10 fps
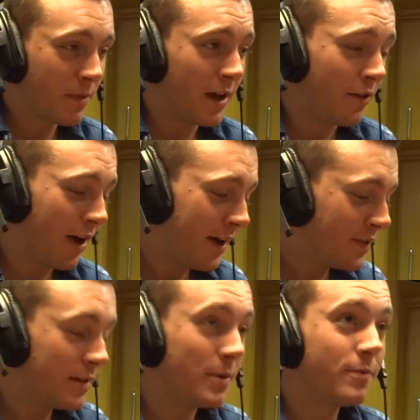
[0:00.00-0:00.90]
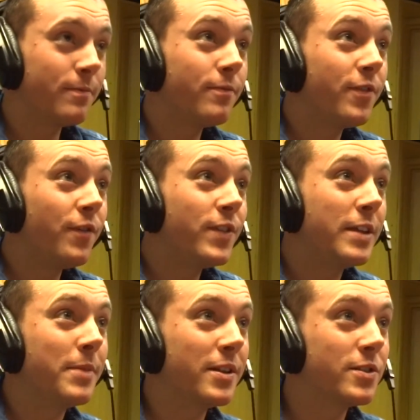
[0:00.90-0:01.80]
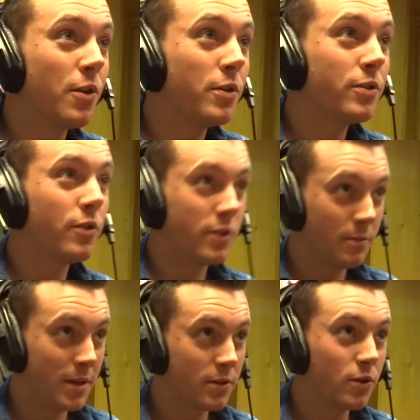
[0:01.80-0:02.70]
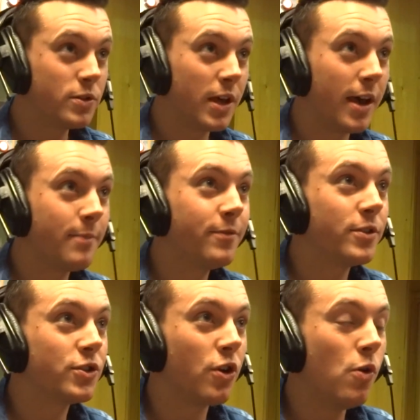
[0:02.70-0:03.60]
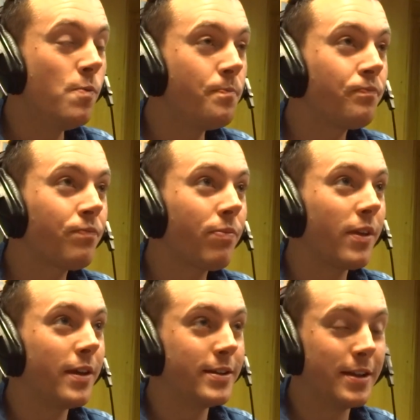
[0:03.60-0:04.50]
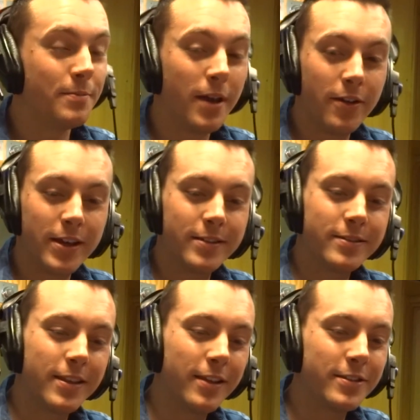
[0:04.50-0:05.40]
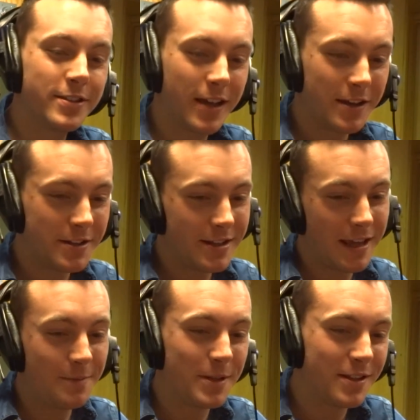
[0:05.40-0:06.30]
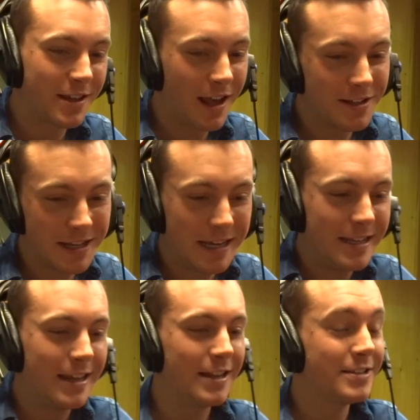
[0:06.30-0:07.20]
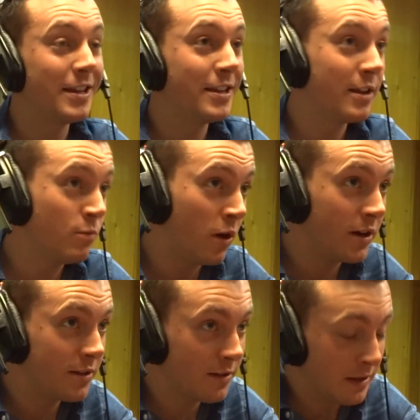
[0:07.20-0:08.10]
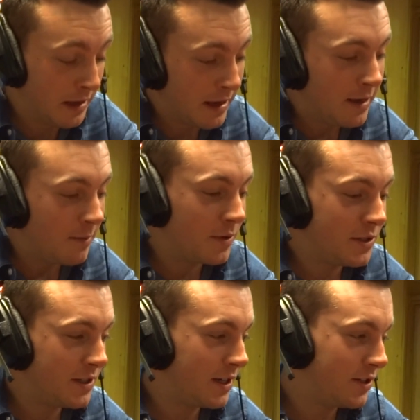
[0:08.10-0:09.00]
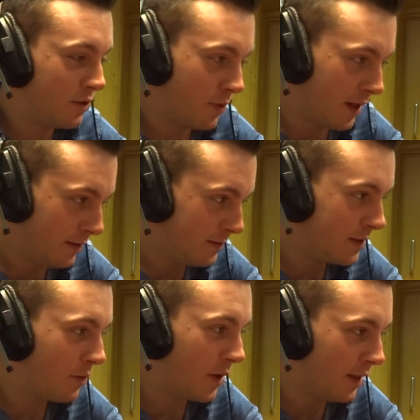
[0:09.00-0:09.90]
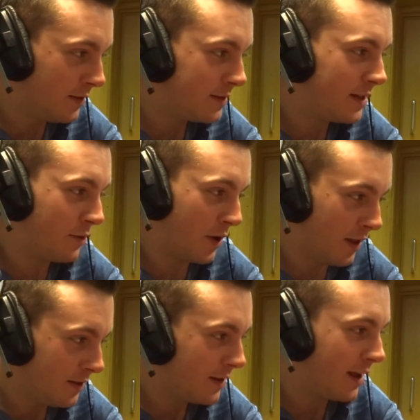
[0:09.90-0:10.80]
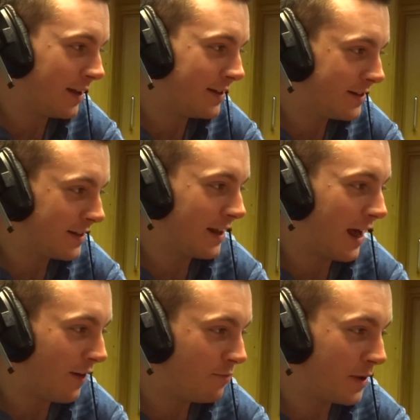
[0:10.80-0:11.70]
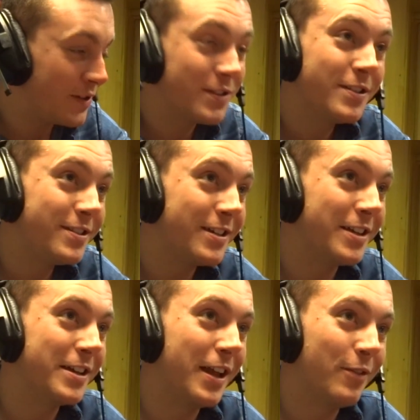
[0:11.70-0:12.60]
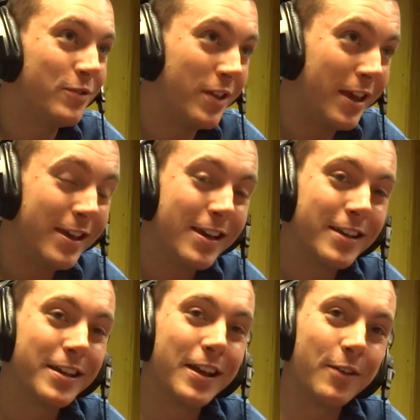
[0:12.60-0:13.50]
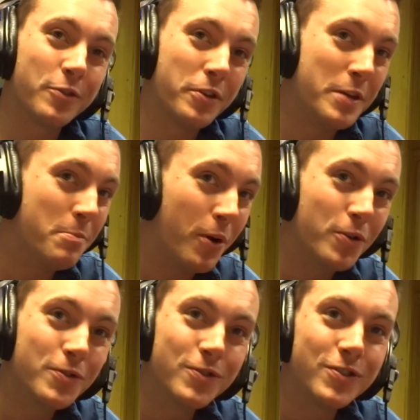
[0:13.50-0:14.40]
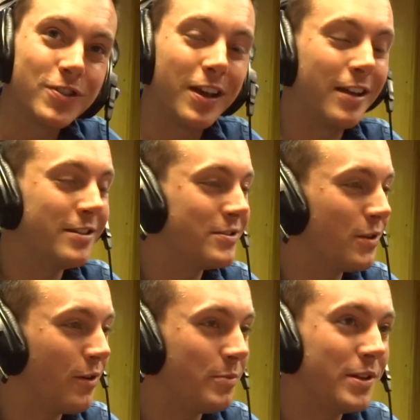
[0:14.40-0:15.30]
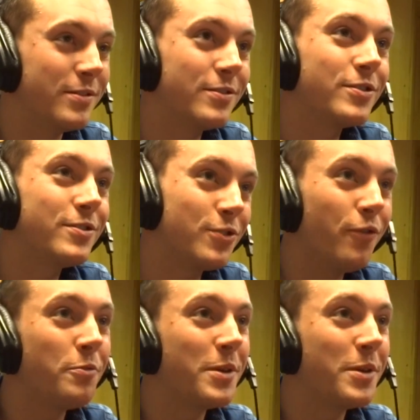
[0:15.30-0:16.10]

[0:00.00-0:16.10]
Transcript: I arrived at about 15 minutes ago, and I thought I'm in good time for the show. And then Mary then decided to take me to the canteen, and I said I didn't want anything, but she says you will, and you'll have biscuits, and you'll have tea, and you'll have cream buns. And so I've been stuffing